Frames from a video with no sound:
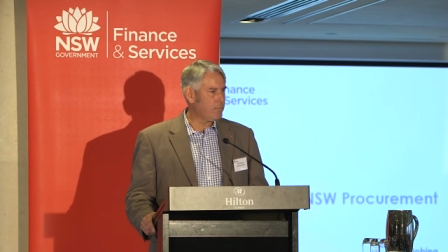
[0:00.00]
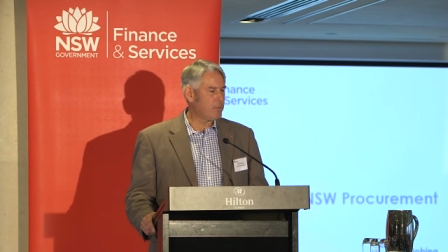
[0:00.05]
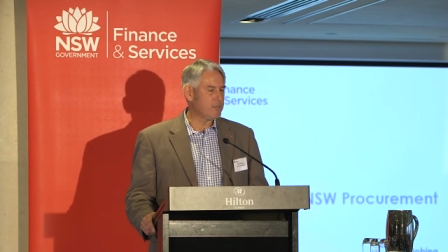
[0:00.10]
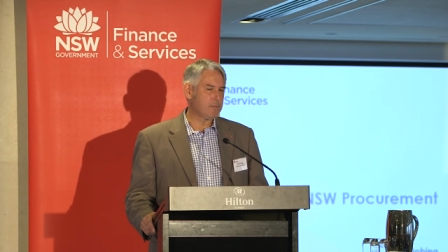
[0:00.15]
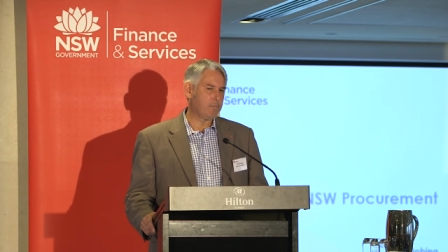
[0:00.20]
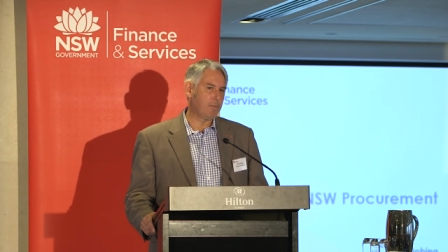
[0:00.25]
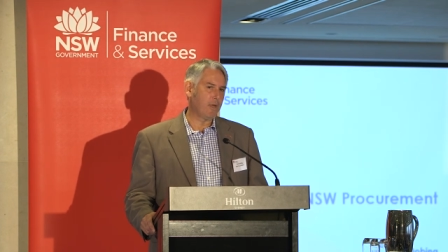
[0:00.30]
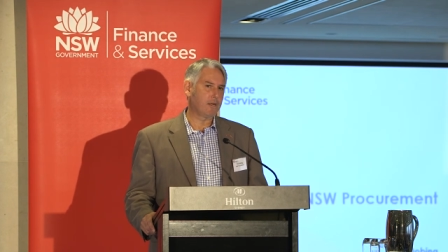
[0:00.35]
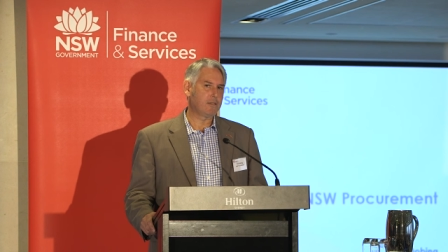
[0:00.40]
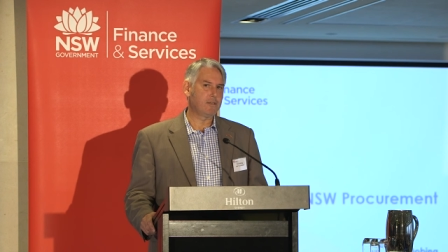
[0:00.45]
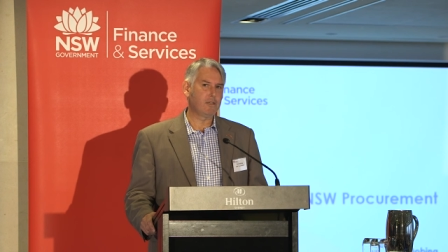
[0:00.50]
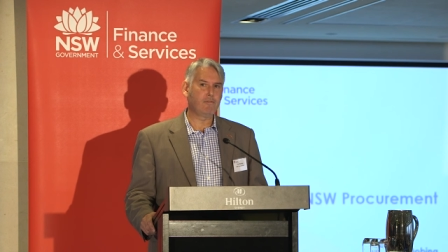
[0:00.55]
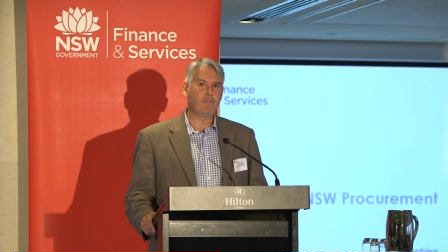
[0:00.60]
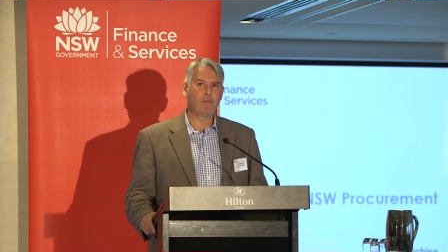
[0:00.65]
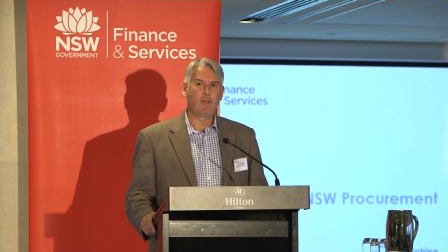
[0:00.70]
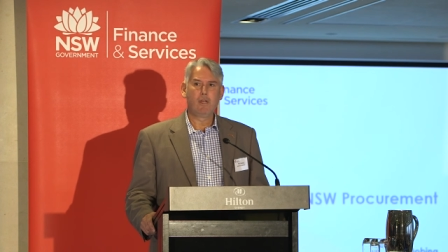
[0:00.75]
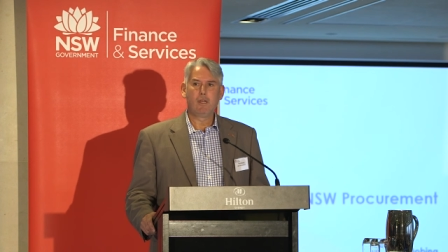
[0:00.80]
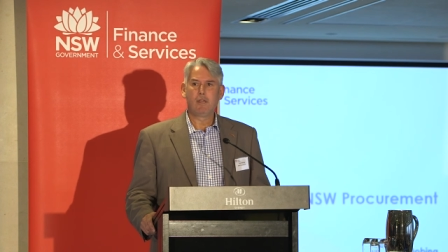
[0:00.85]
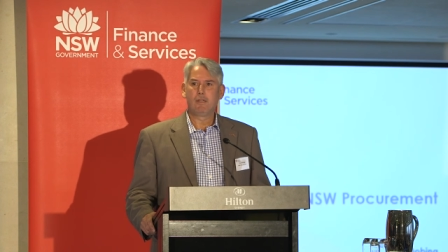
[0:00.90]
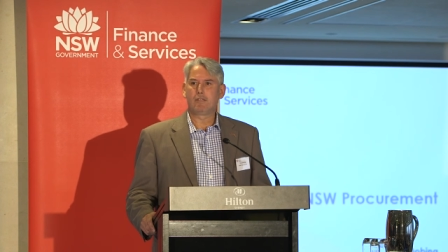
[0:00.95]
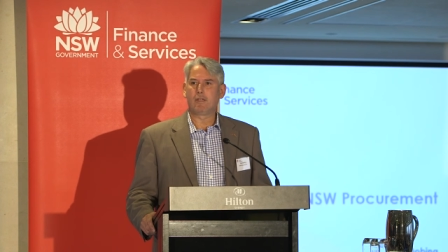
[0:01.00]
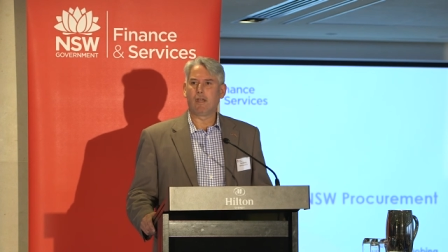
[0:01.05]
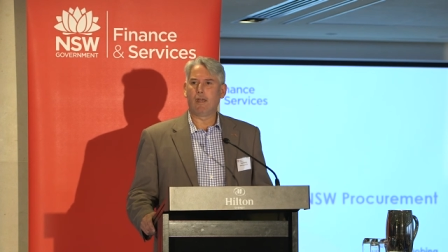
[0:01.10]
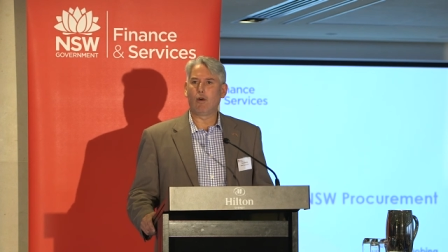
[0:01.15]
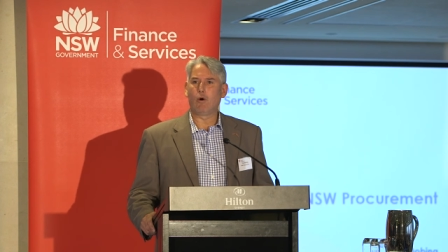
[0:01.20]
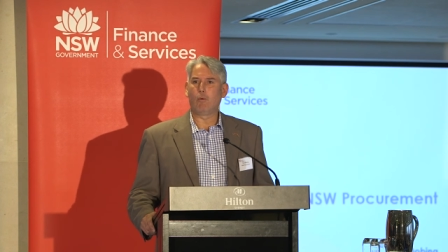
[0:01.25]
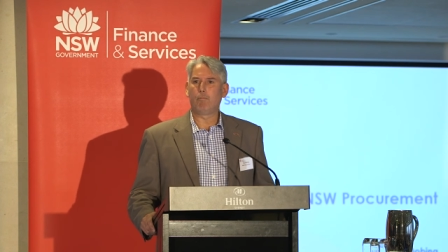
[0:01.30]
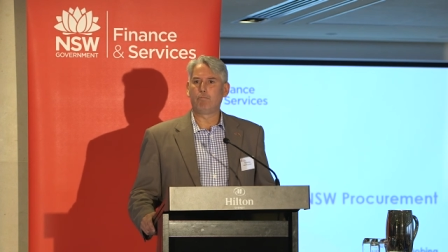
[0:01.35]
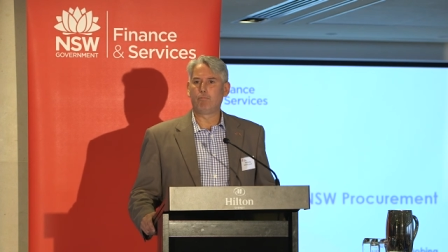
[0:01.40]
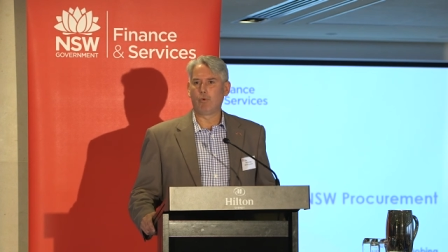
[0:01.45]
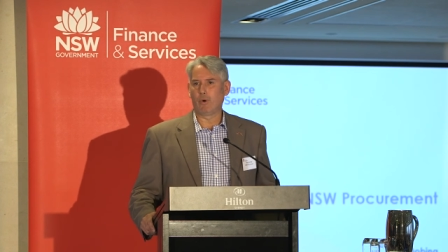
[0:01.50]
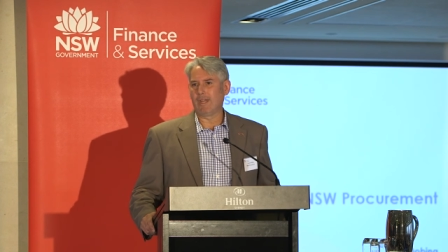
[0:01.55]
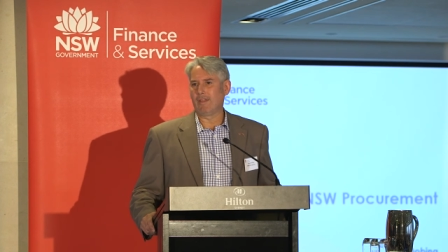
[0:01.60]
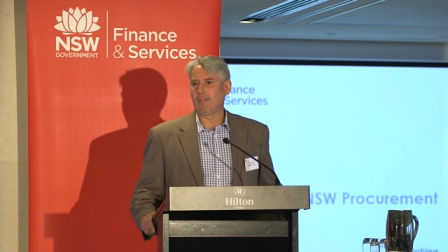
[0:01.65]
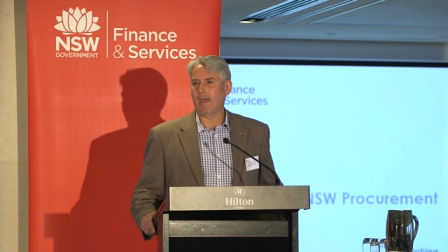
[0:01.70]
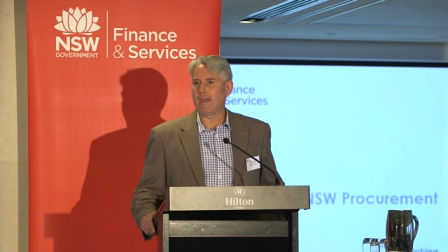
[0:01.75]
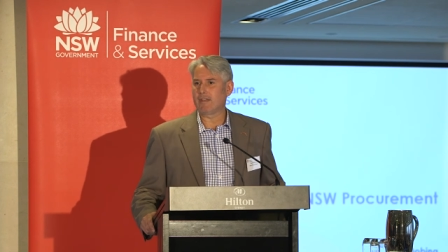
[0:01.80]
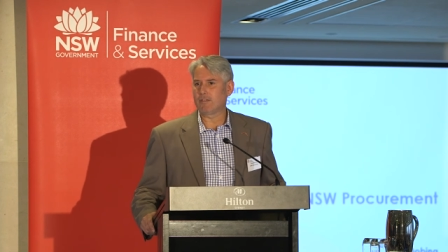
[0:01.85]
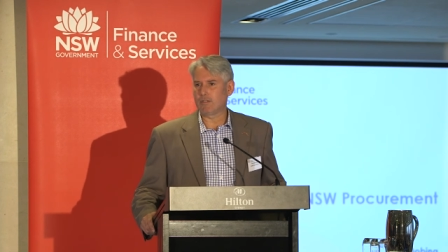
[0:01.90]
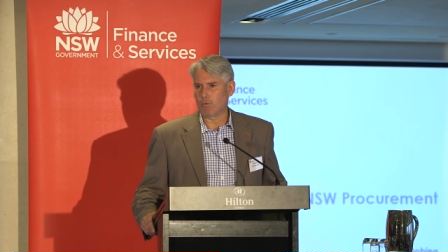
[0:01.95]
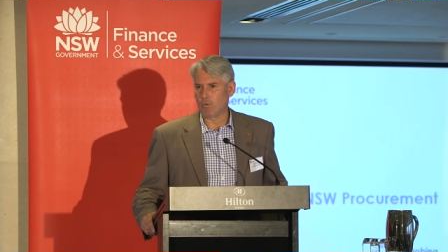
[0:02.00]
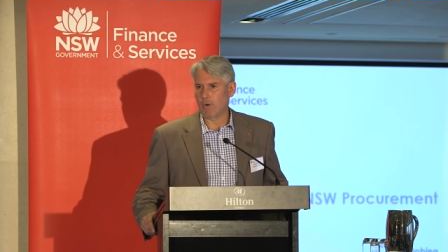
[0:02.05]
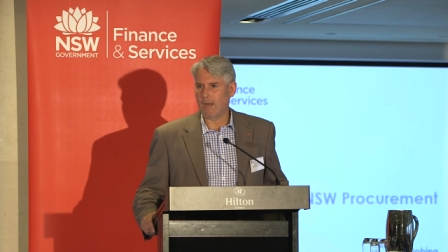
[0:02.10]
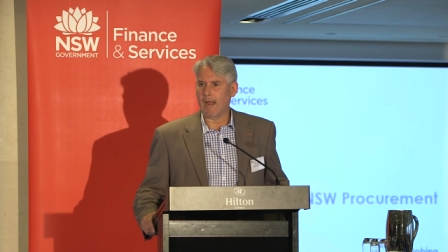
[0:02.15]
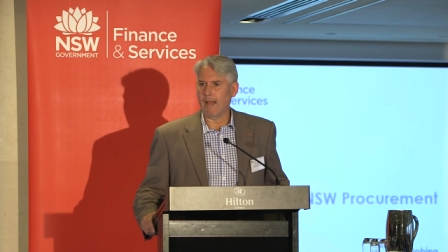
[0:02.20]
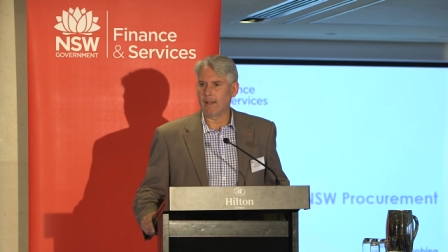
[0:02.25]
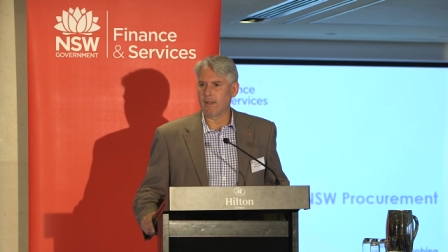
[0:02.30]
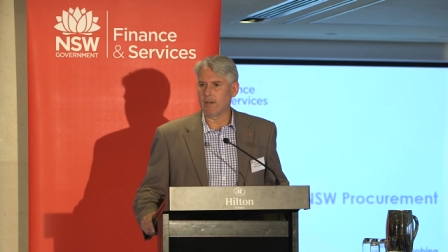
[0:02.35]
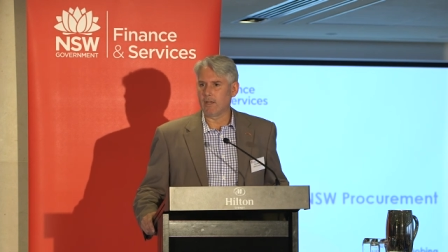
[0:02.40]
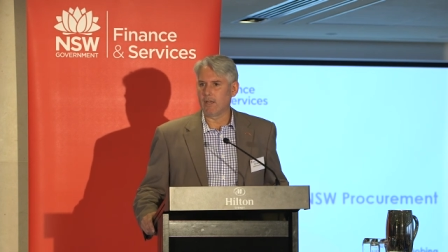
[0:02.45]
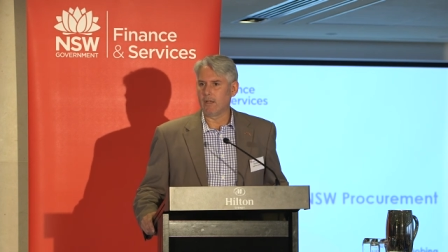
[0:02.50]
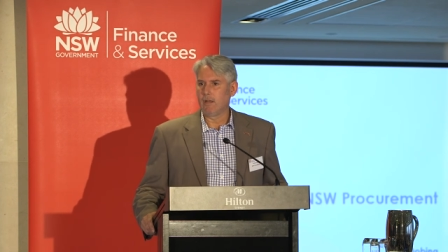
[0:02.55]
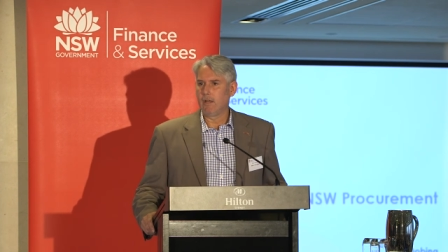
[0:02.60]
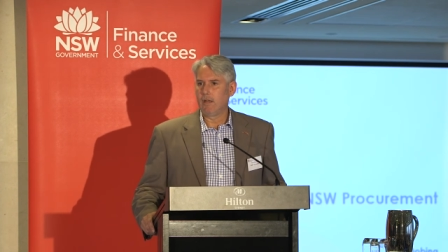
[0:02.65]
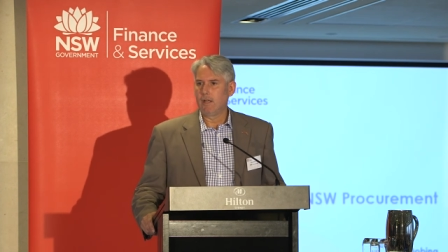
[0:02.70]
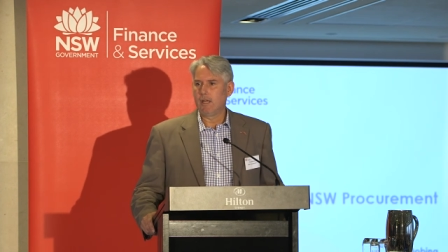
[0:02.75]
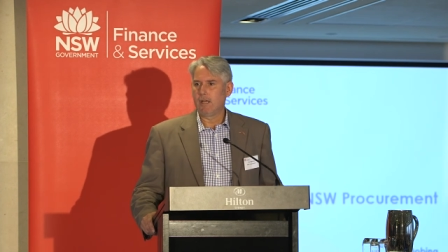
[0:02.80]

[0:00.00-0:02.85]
perspective to help bring that to reality.